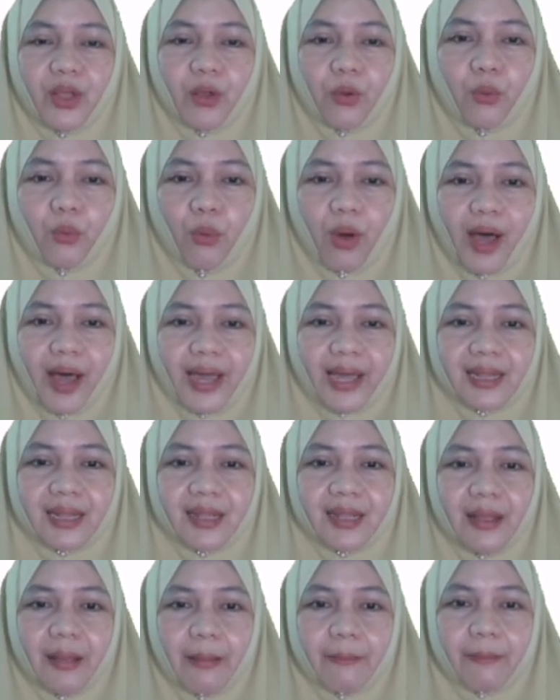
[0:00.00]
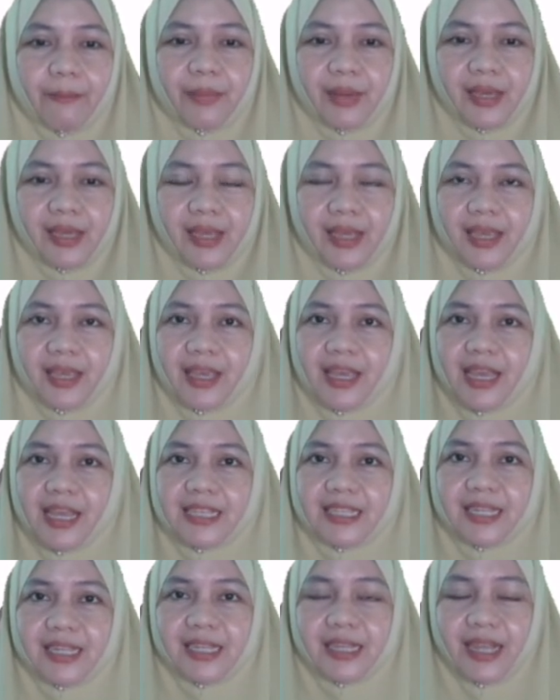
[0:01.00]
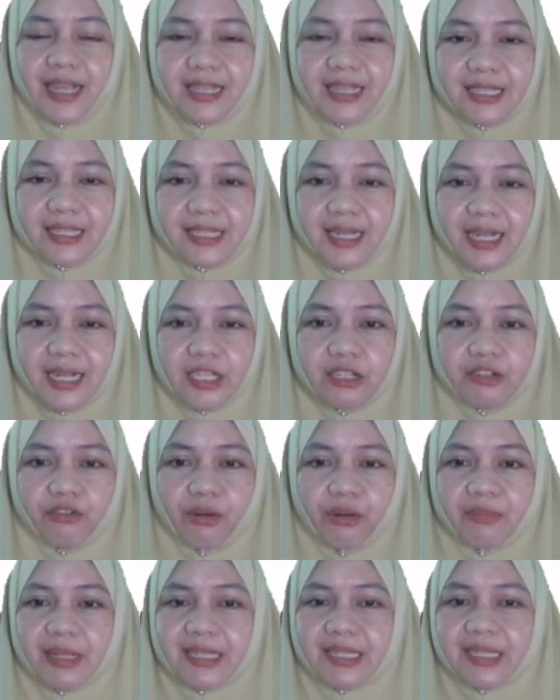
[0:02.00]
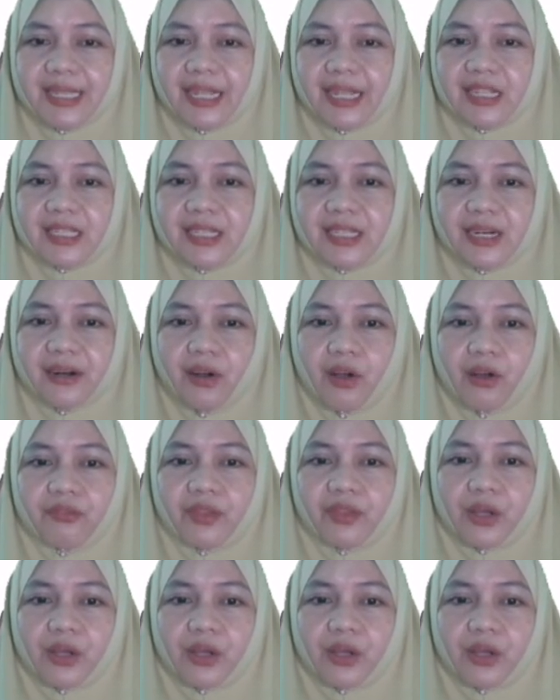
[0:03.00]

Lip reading: While B is the distance from the center of the